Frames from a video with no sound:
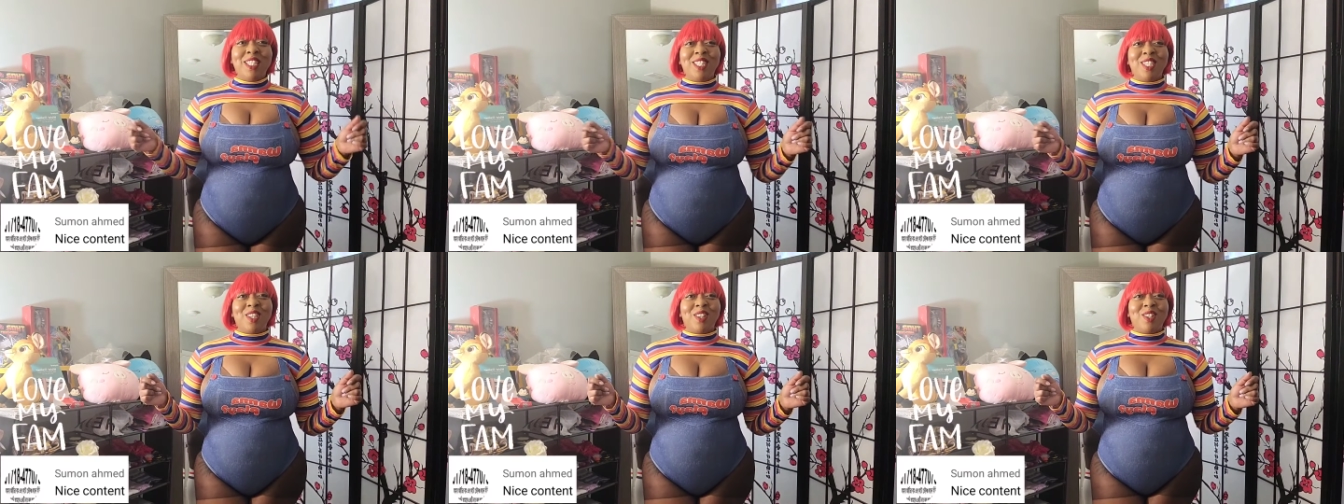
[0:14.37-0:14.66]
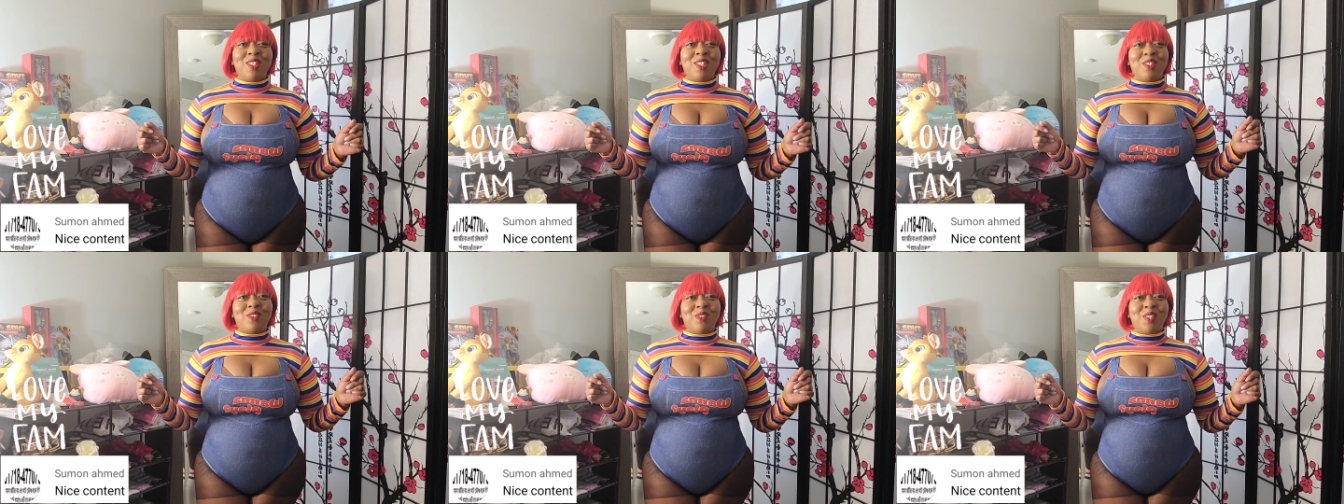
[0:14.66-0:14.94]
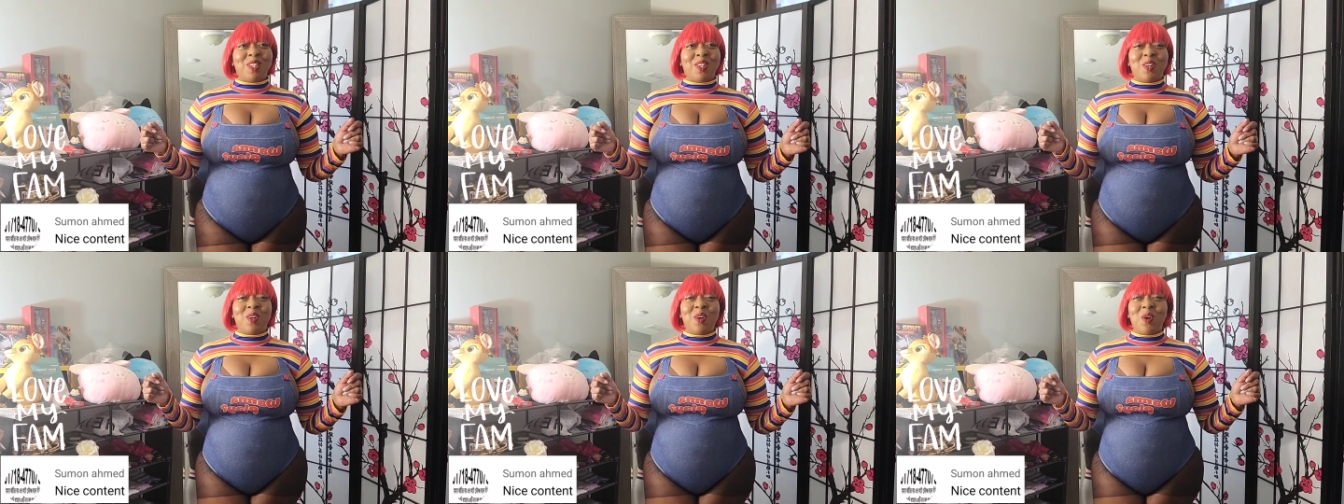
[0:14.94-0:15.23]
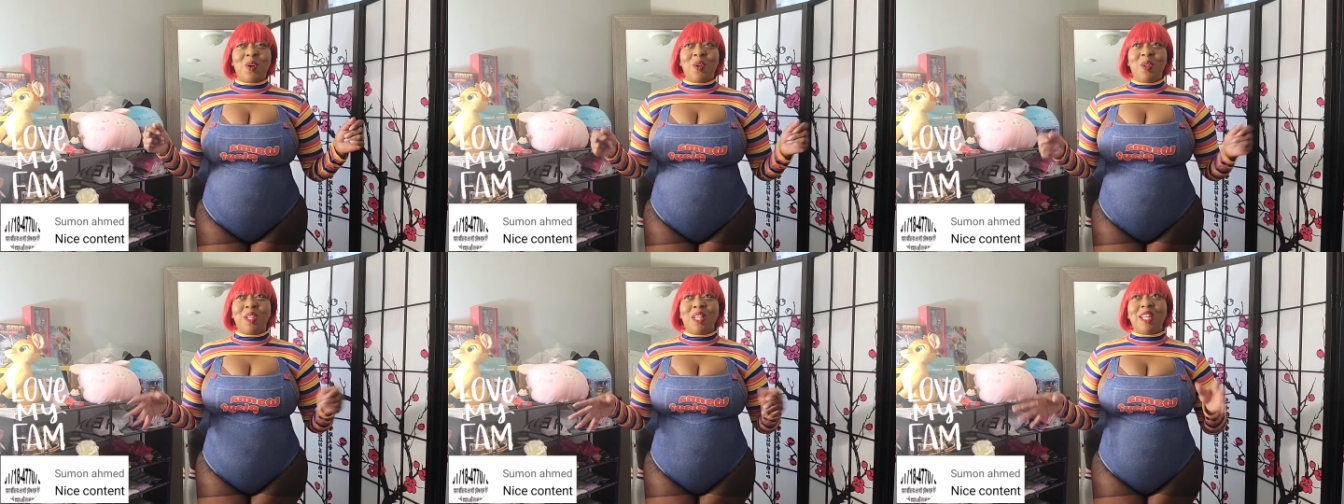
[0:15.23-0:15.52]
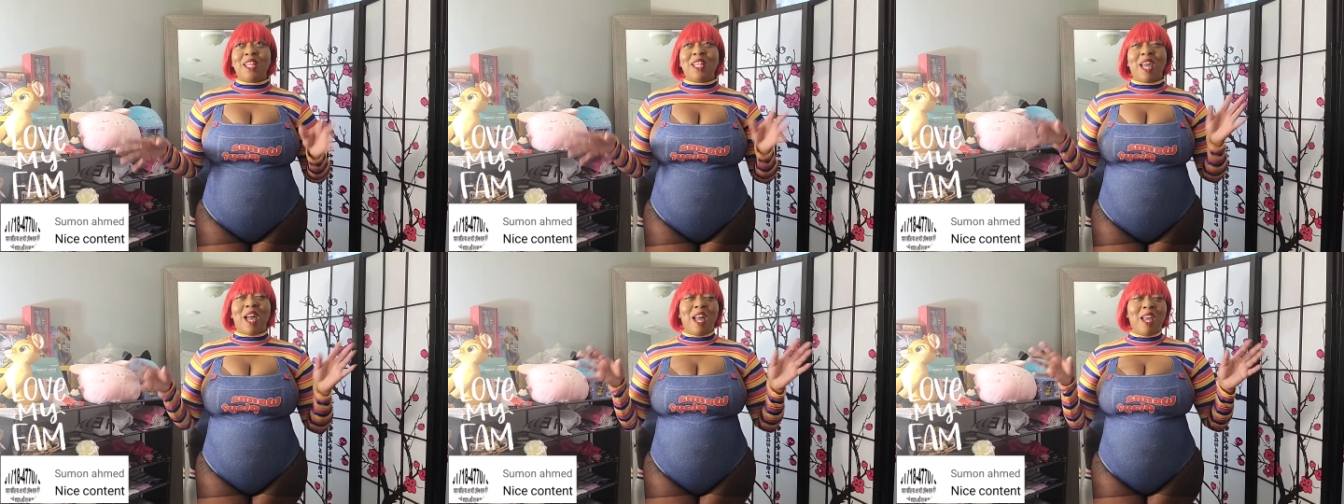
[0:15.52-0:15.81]
It's your girl, Shareen
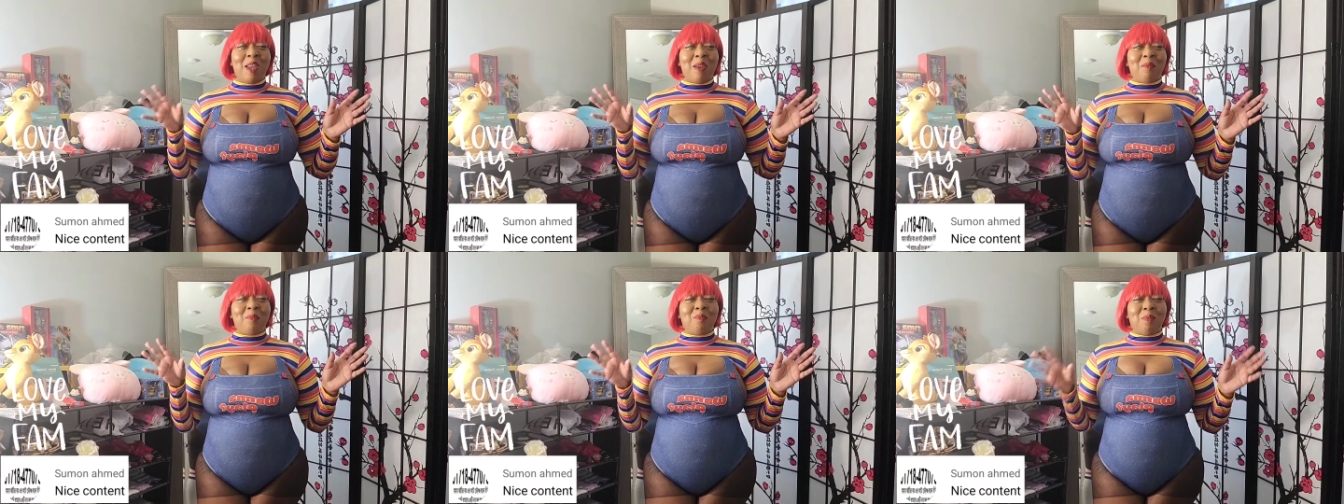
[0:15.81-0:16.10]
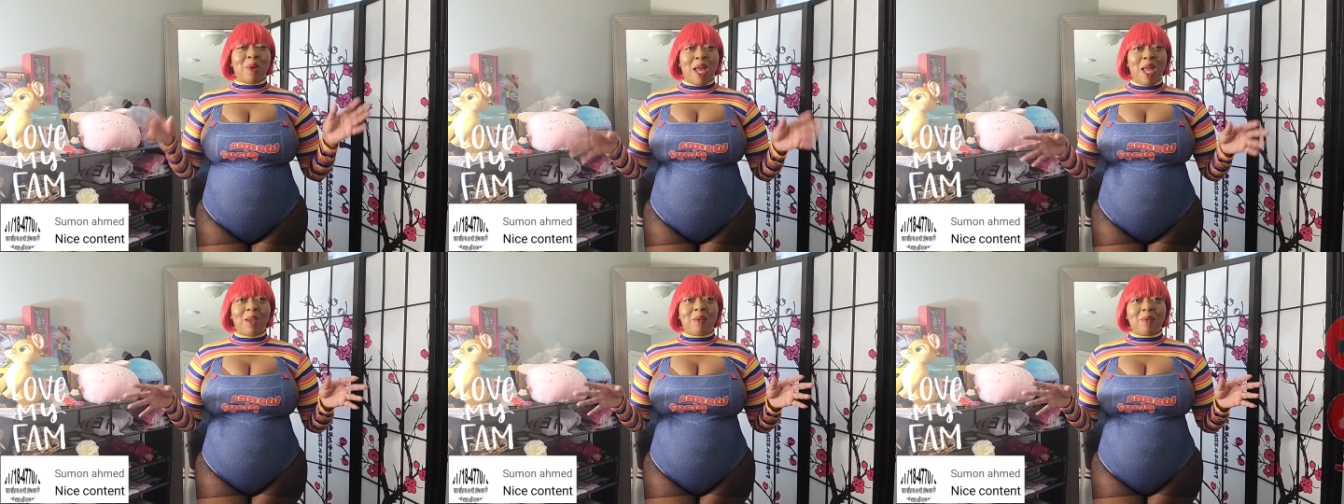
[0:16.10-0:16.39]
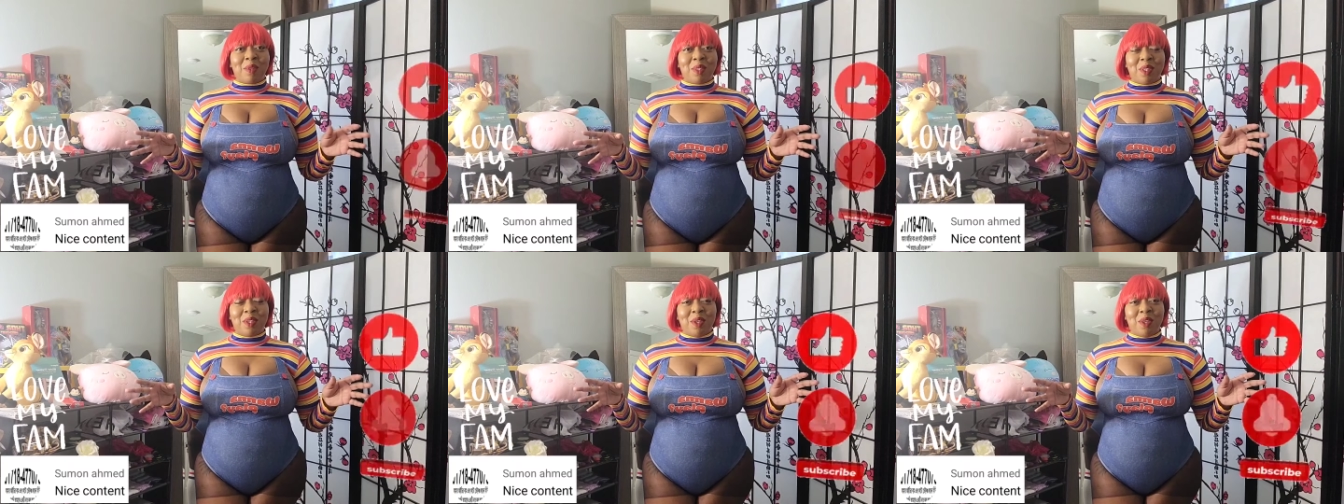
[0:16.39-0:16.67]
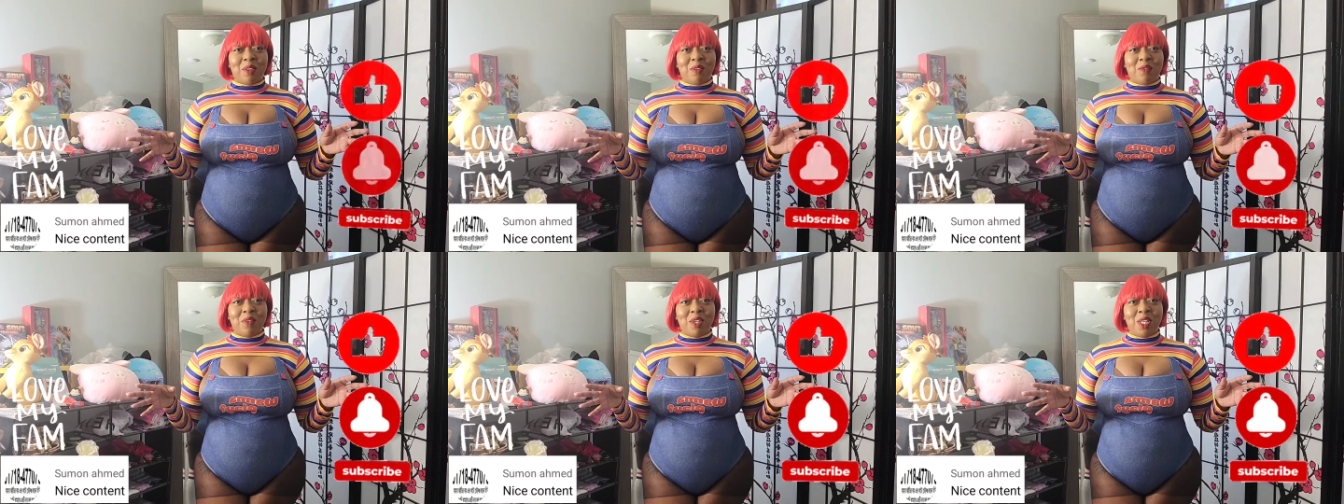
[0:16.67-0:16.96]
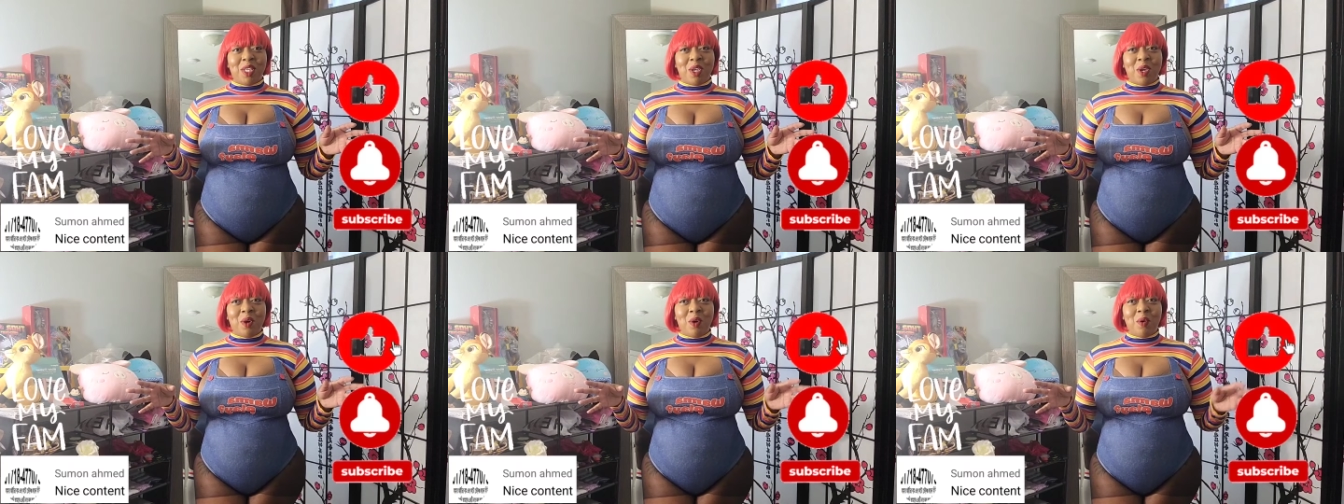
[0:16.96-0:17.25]
Nicole, and I am back with another
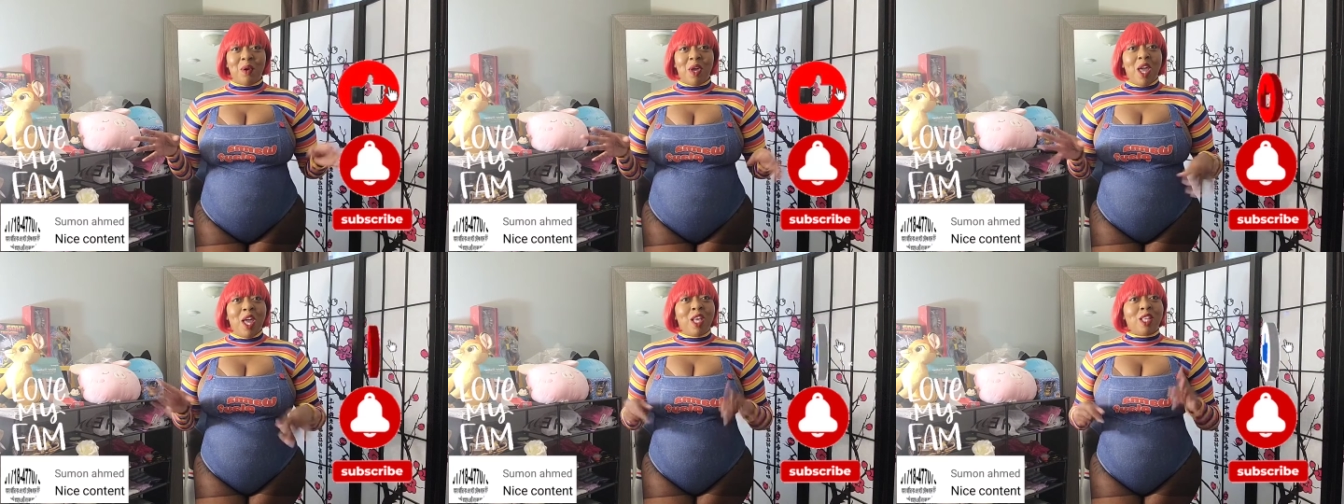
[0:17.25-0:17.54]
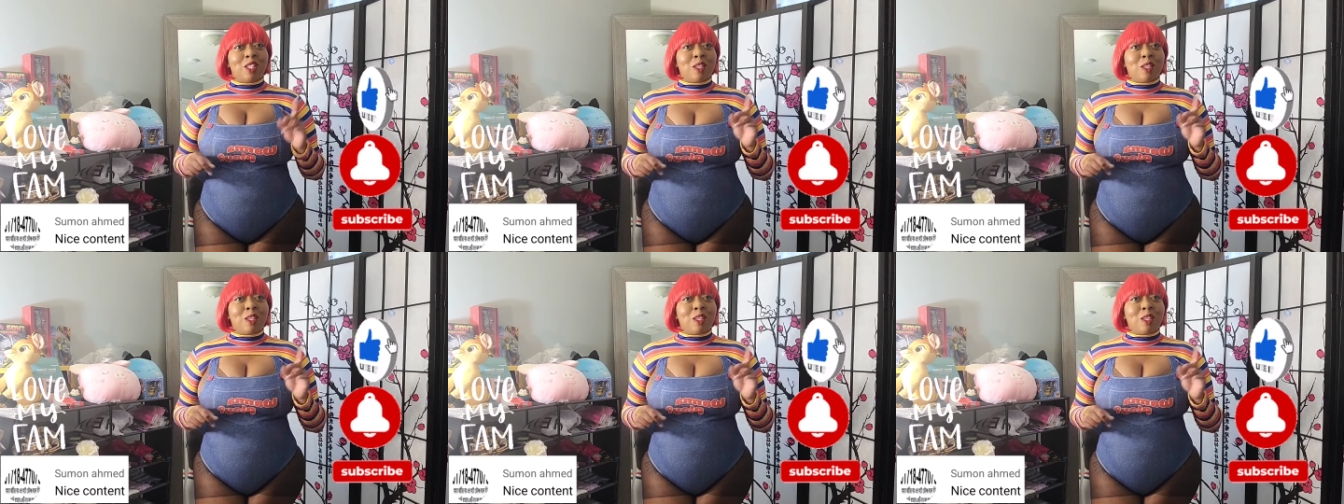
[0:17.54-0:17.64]
video.